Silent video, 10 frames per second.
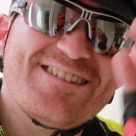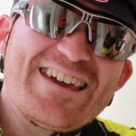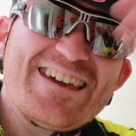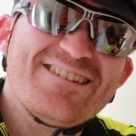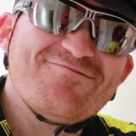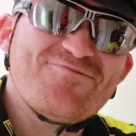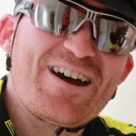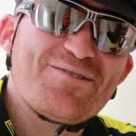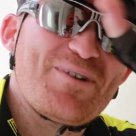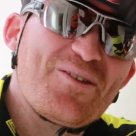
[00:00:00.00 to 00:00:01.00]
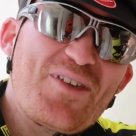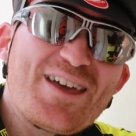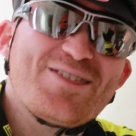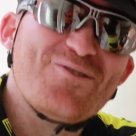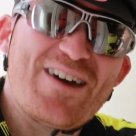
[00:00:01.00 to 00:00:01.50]
It runs about
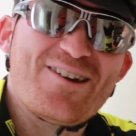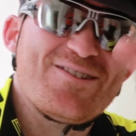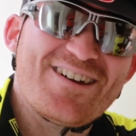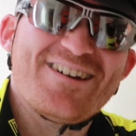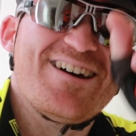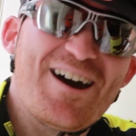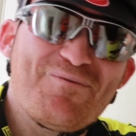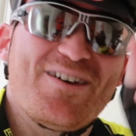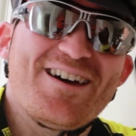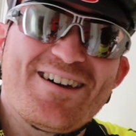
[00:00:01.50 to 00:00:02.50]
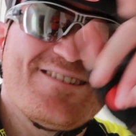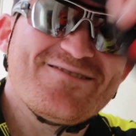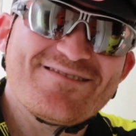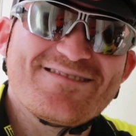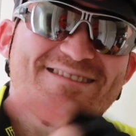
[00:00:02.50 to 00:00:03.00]
there, some area up there.